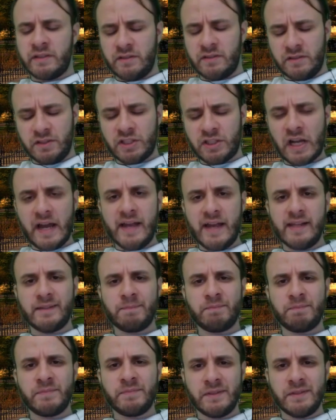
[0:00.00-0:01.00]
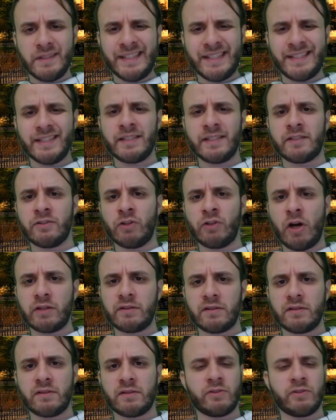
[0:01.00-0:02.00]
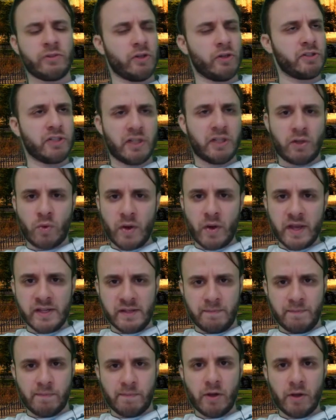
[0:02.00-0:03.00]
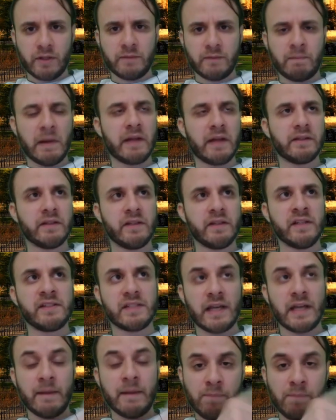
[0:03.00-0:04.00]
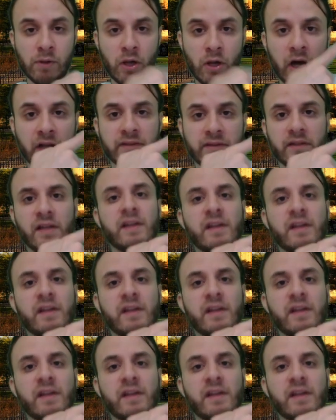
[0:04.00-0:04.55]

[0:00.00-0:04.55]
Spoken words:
child. It is not such a crazy plot, but it's a plot